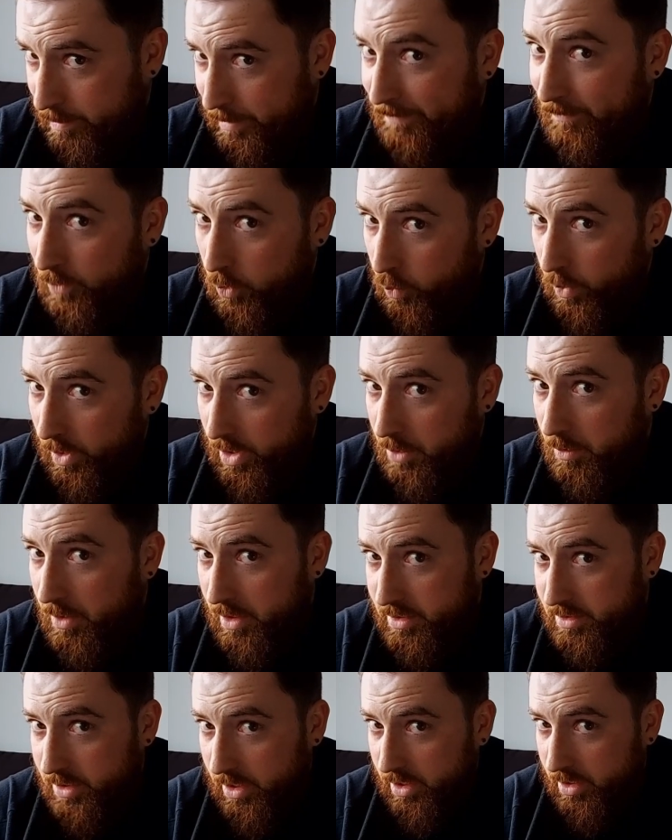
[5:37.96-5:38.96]
tip if you really
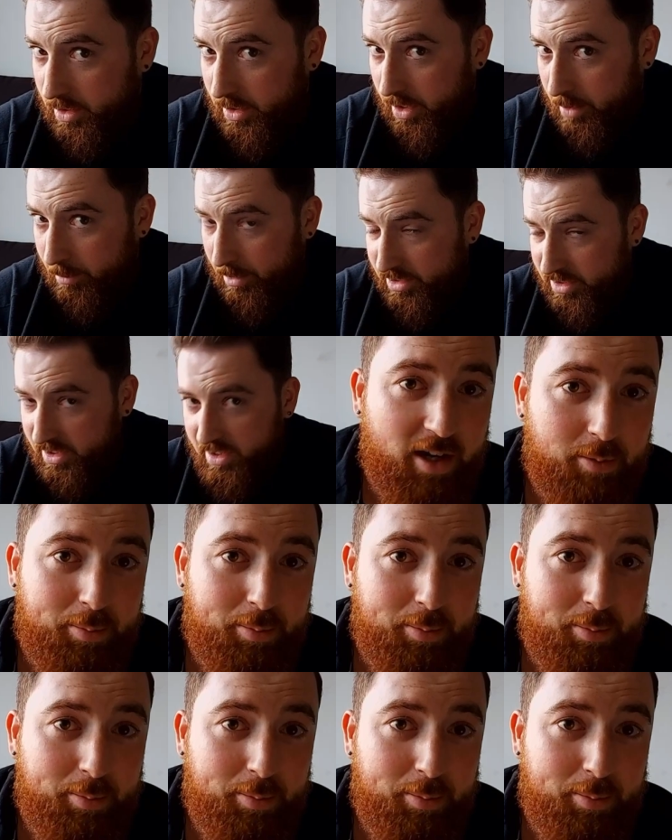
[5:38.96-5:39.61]
want to start a cleaning business.